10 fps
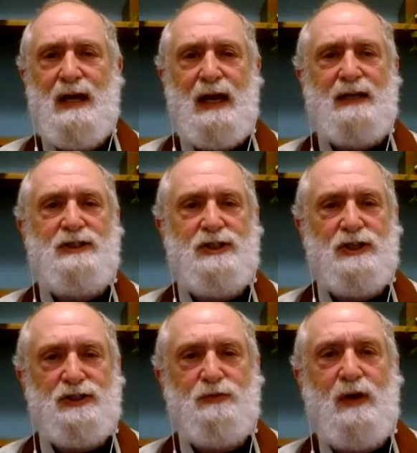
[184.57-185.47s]
I
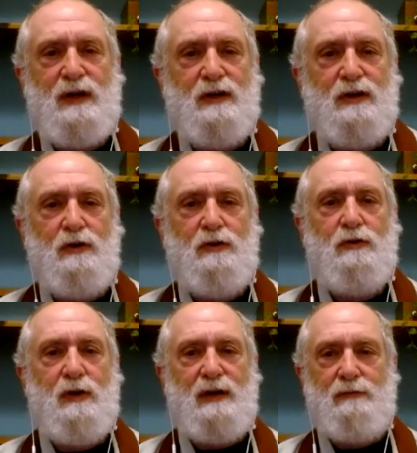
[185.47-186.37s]
just want to know
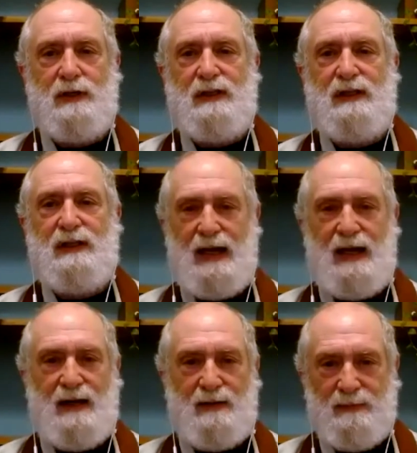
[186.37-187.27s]
who I really
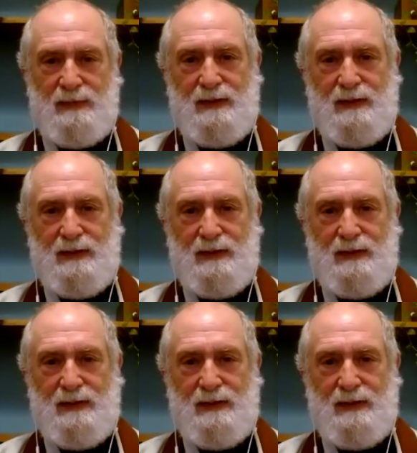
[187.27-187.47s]
am.